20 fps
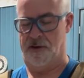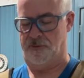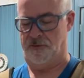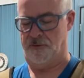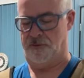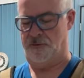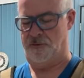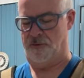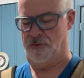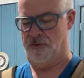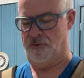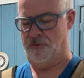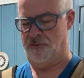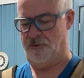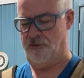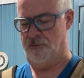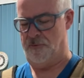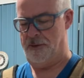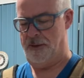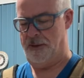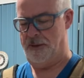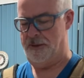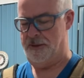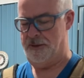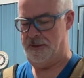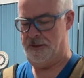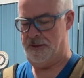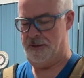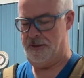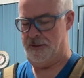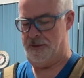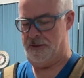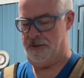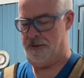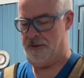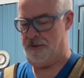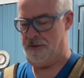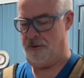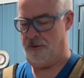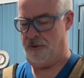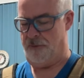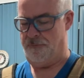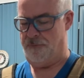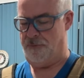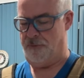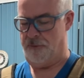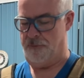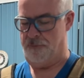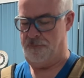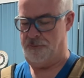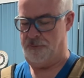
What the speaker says: so it's always a little bit harmful.